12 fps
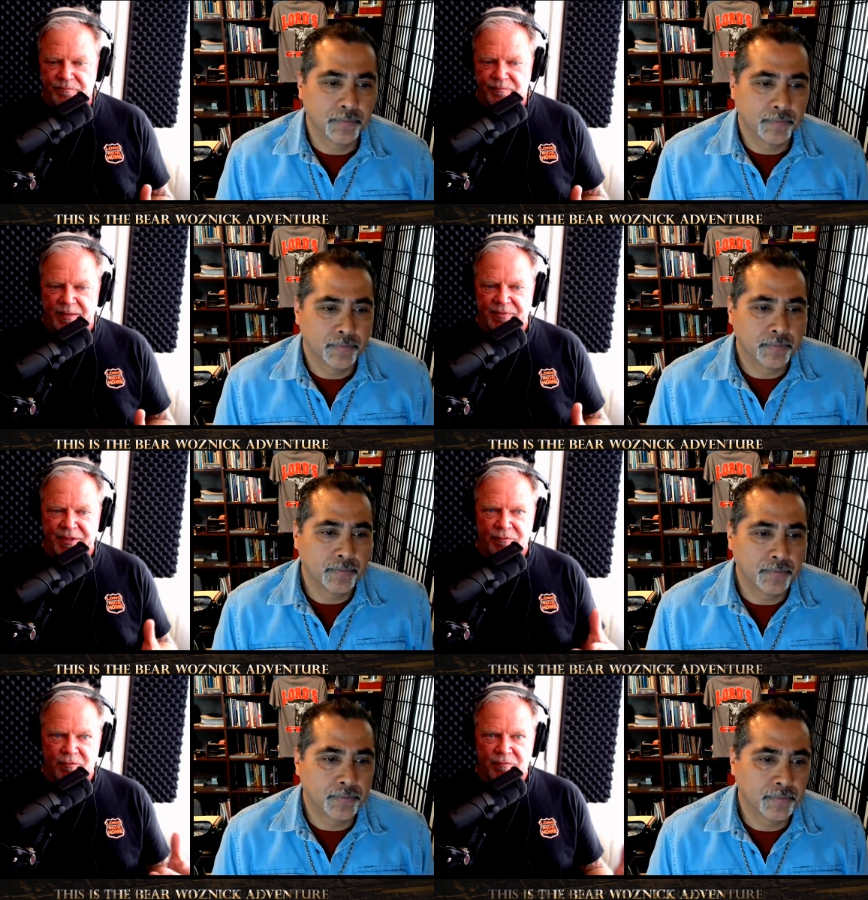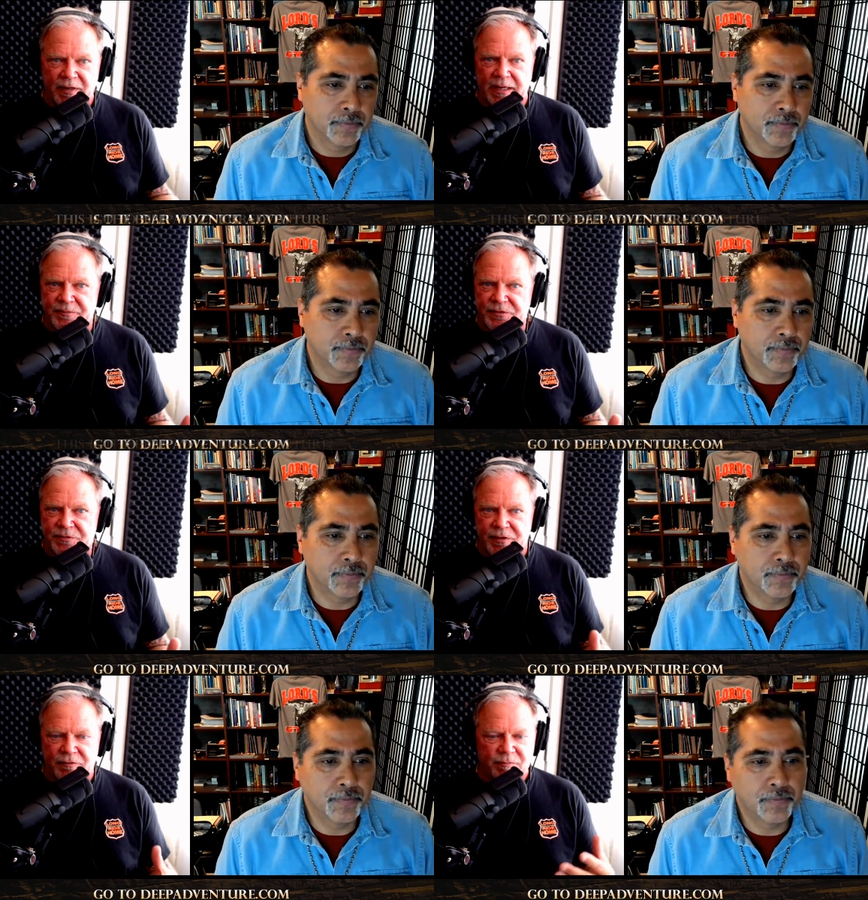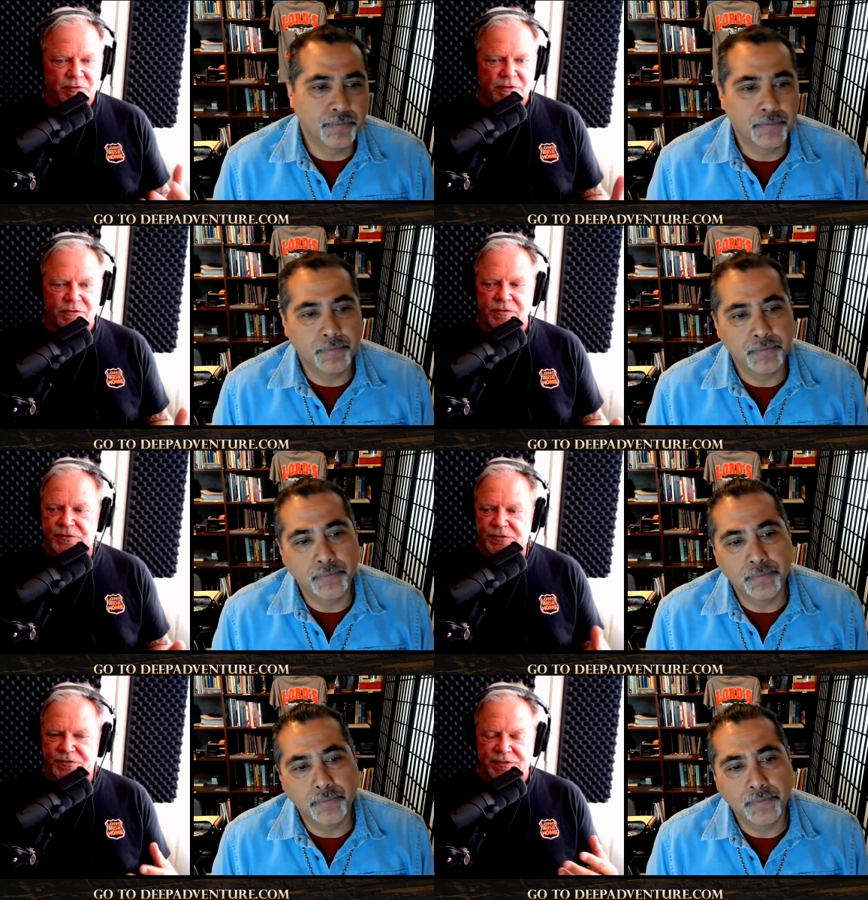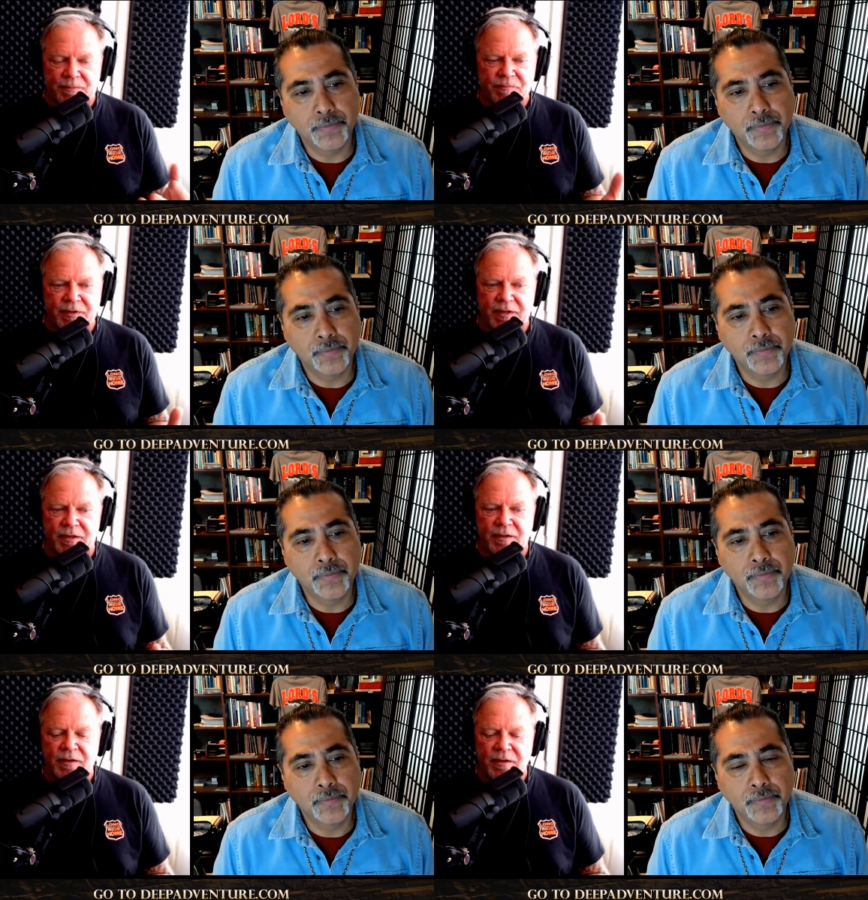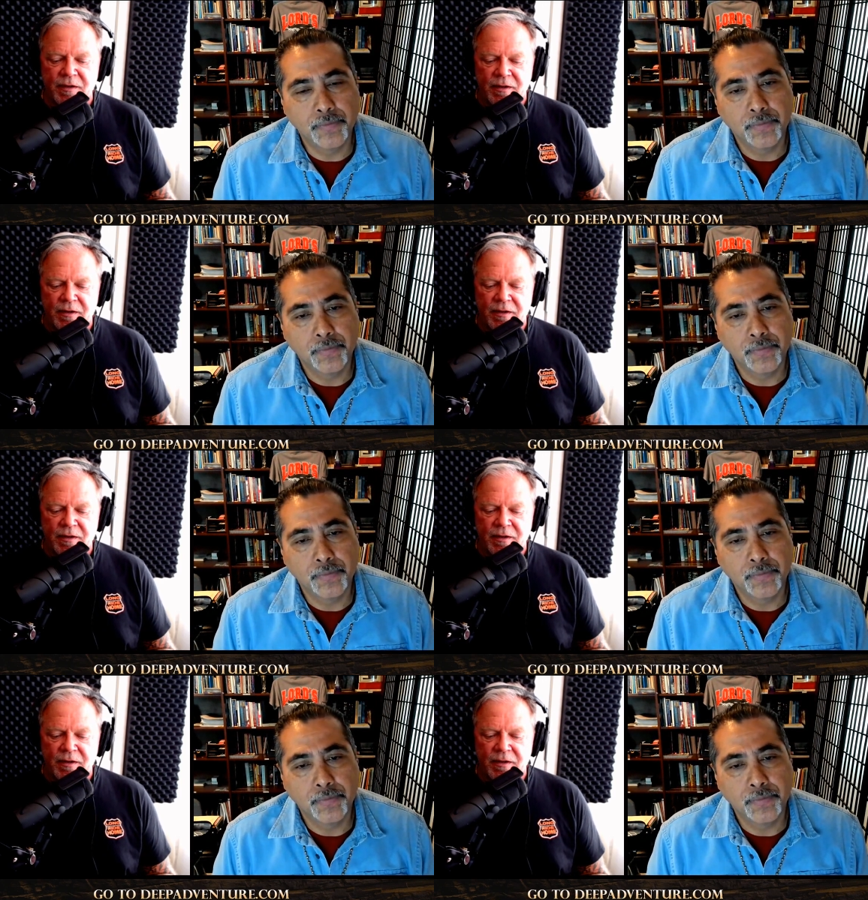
Speaker 1: Maybe they were raped or they were abused or something.